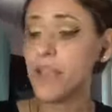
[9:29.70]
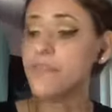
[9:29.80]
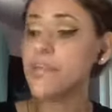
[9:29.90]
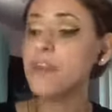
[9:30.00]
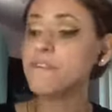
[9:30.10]

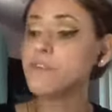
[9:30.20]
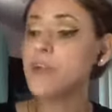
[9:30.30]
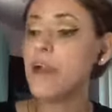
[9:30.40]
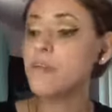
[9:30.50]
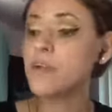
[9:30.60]
And then
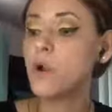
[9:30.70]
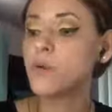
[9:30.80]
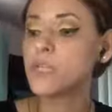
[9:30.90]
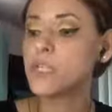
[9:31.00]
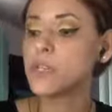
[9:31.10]
after that, we
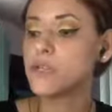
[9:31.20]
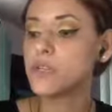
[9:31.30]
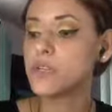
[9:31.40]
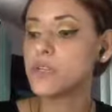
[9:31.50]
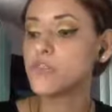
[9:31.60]
go into
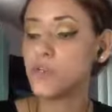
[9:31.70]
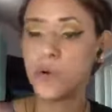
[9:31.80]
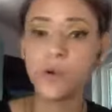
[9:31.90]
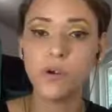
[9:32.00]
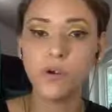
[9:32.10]
the
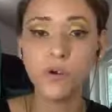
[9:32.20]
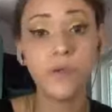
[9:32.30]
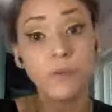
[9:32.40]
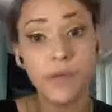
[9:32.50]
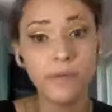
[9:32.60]
destroyer
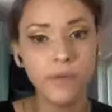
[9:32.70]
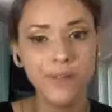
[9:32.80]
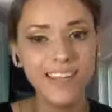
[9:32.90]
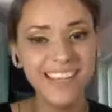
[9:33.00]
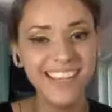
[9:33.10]
or the rebel.